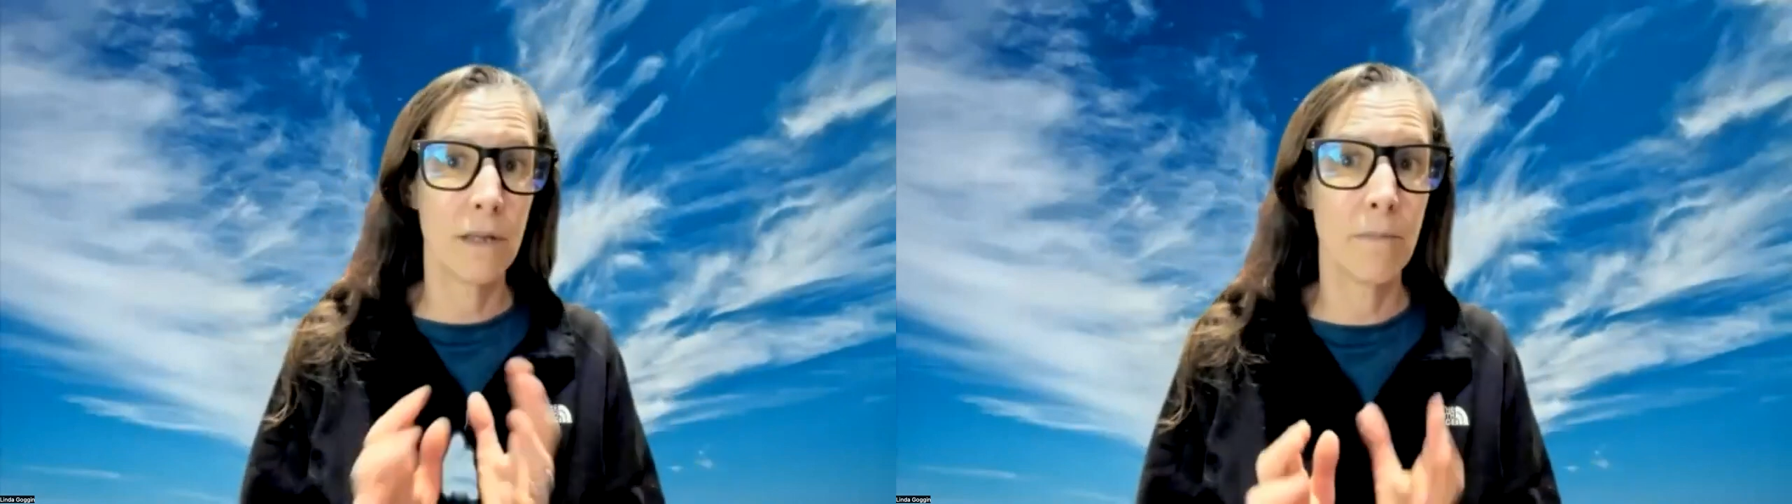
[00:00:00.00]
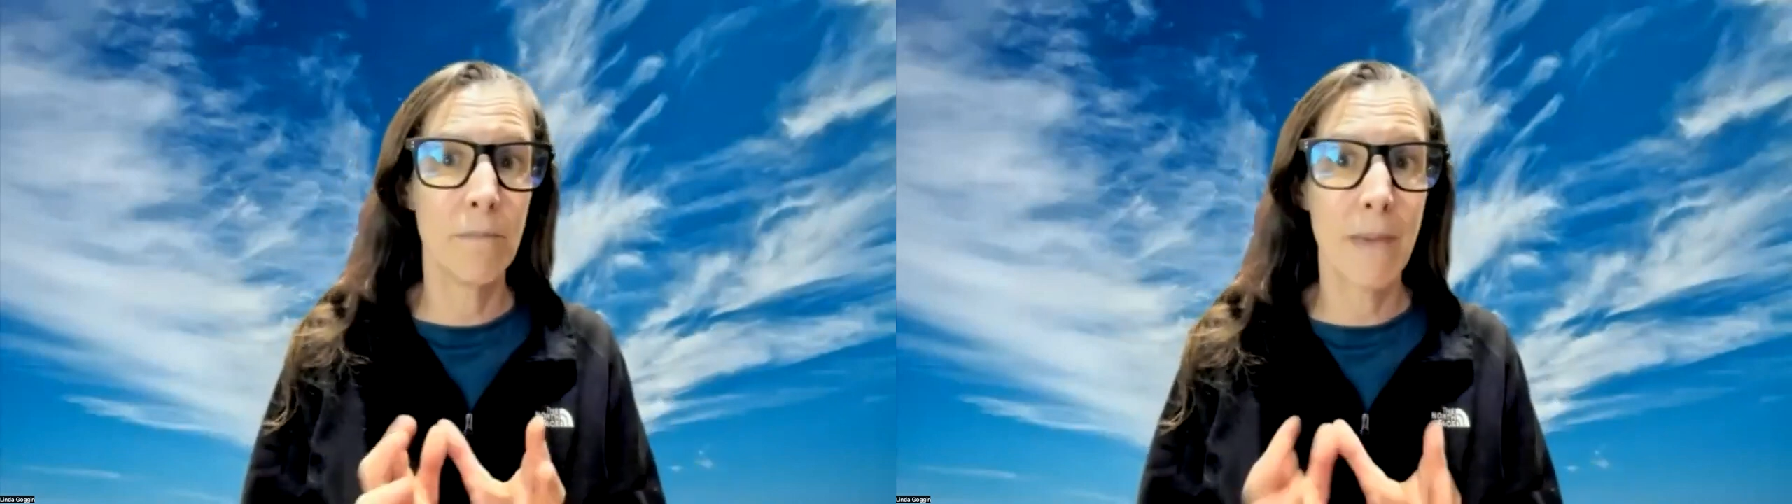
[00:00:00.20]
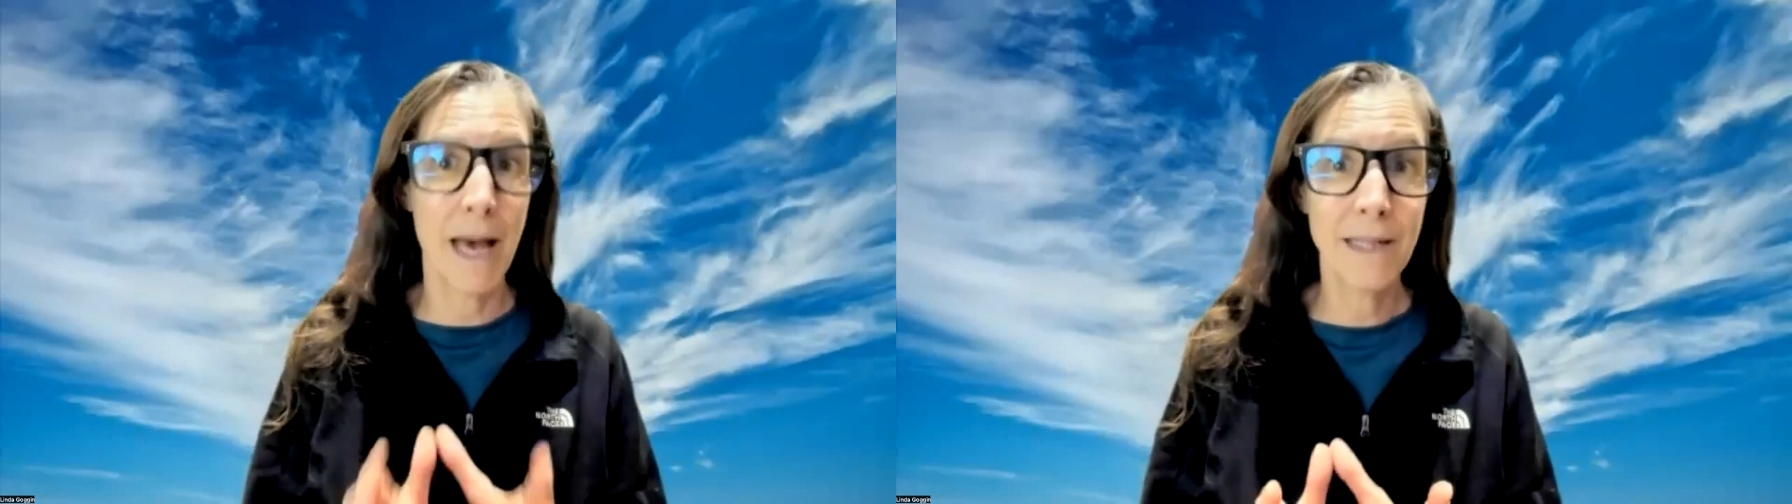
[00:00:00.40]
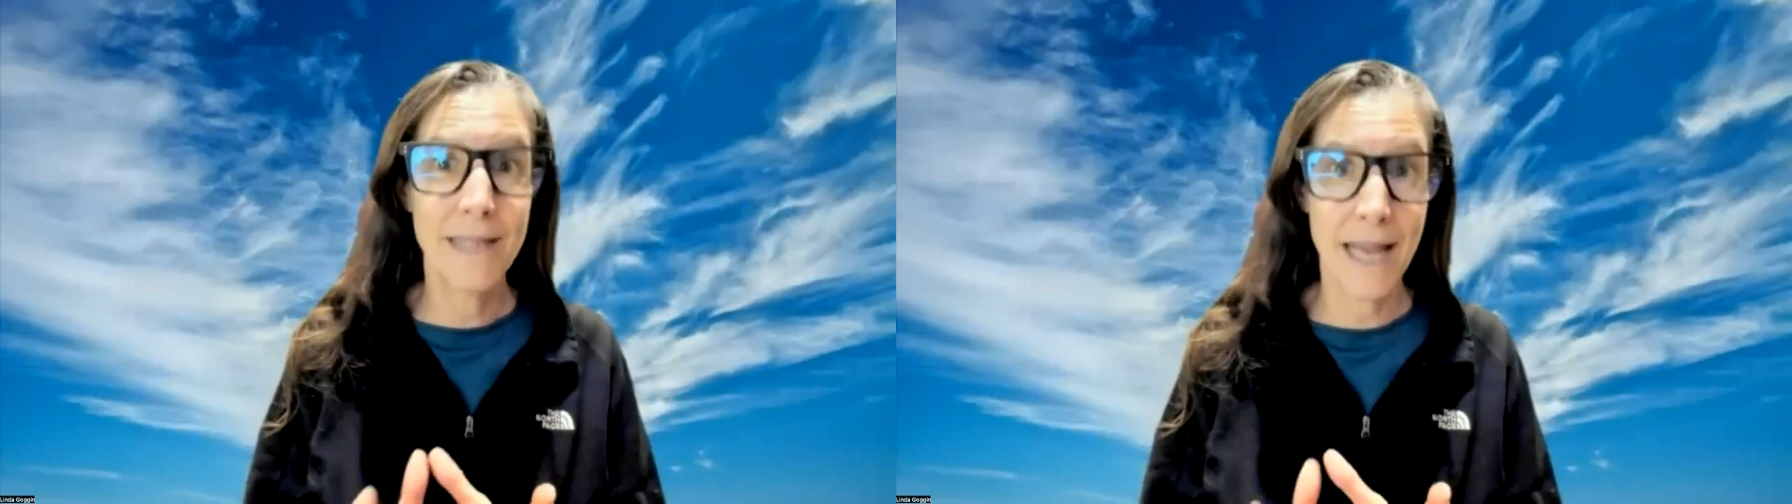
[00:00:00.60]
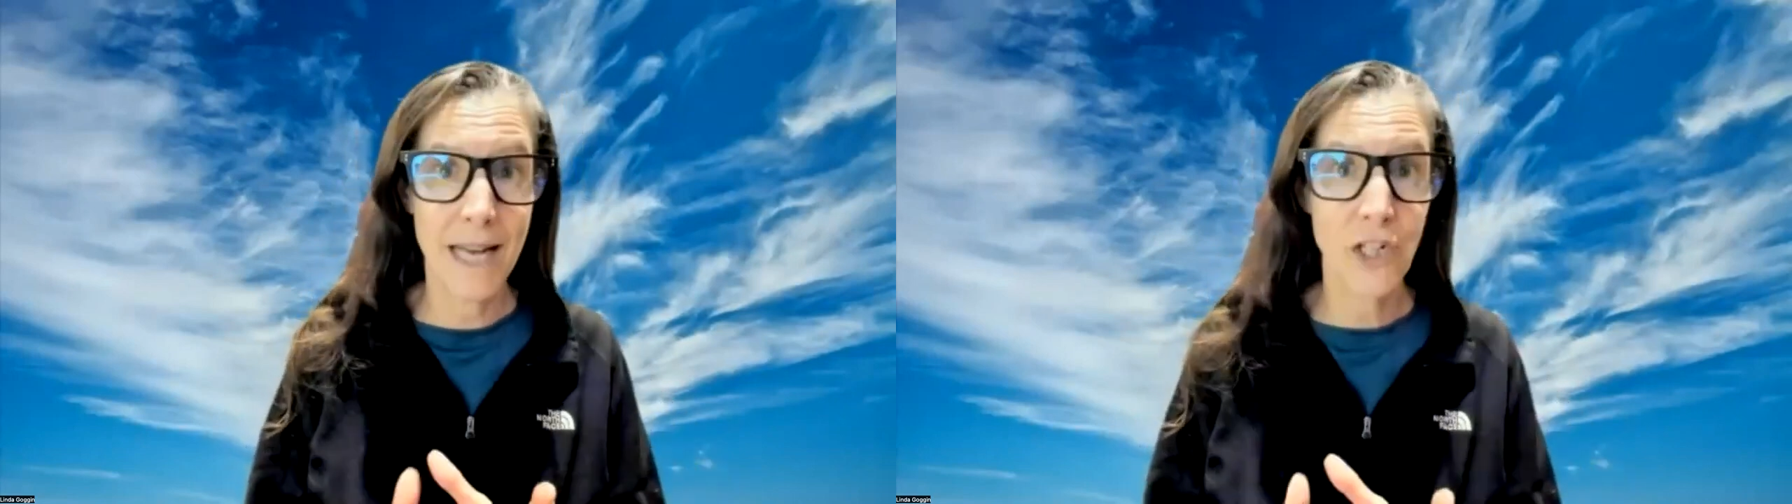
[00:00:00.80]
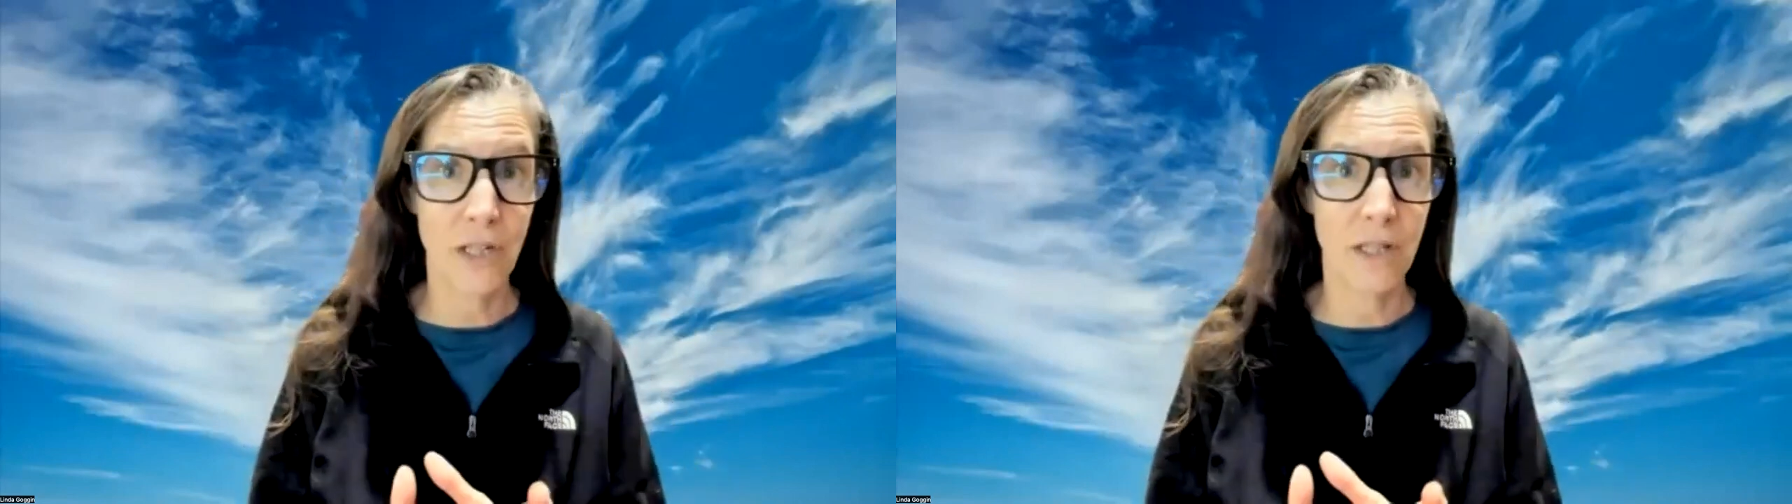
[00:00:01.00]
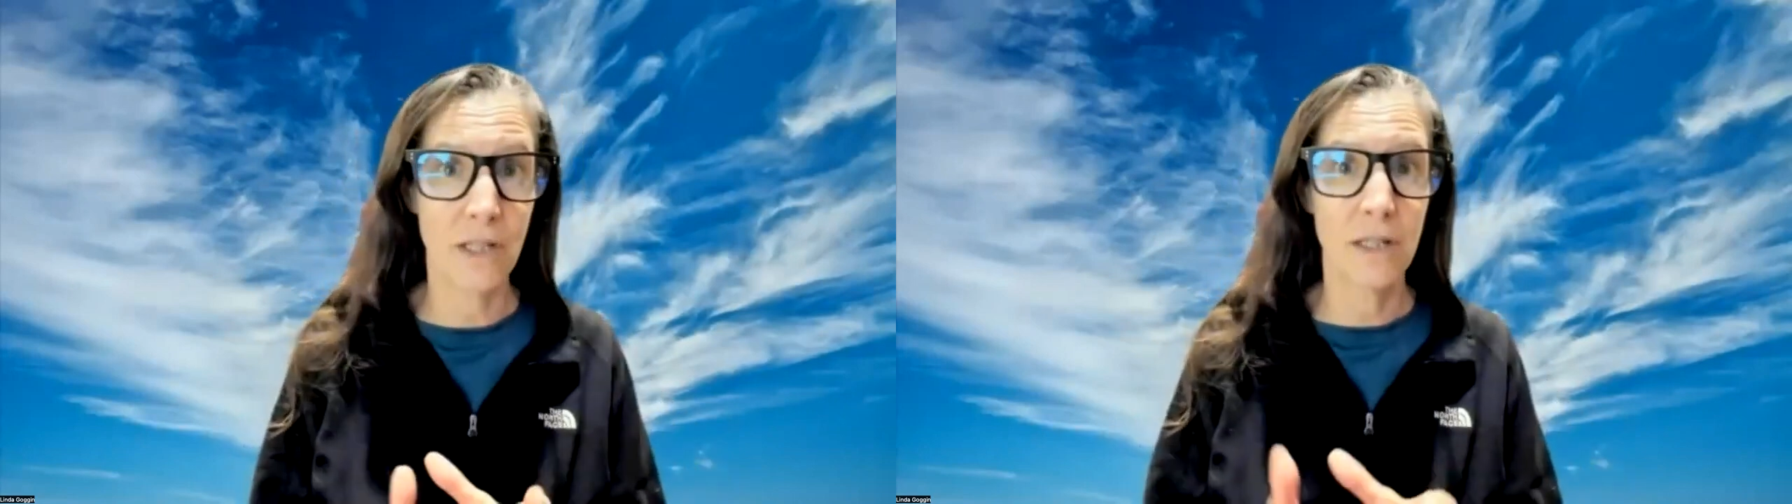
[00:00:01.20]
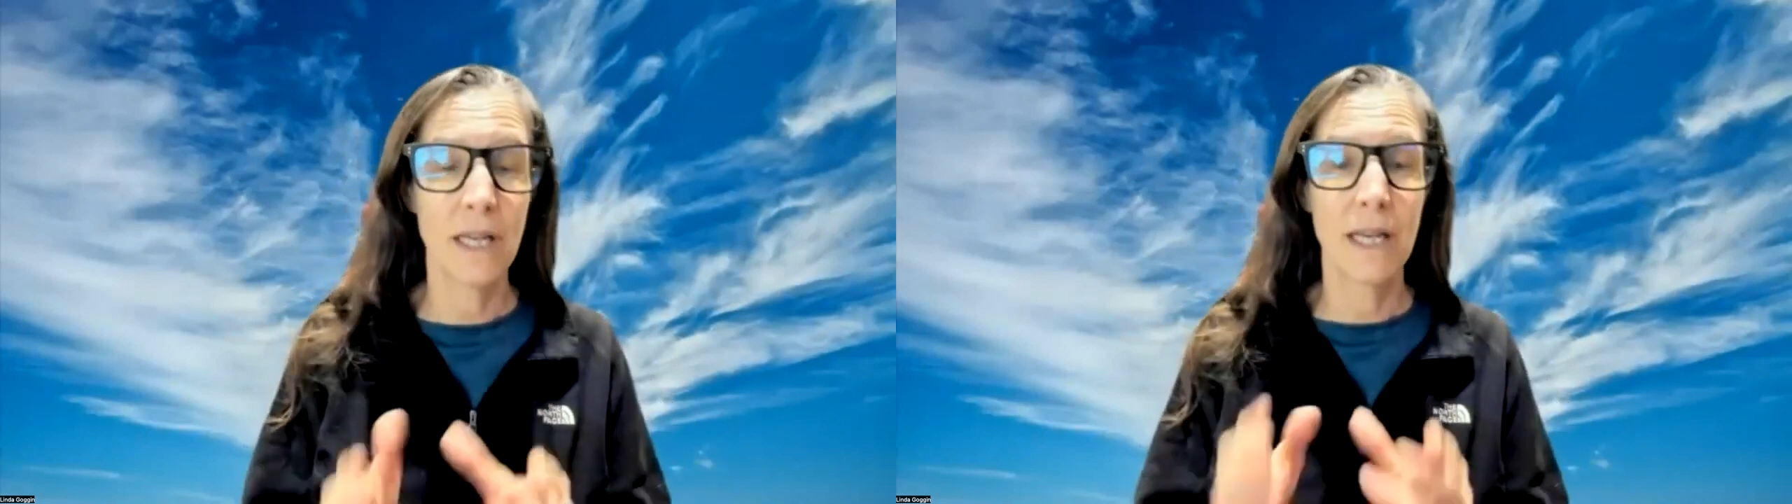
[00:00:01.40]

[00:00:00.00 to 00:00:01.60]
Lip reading: meditation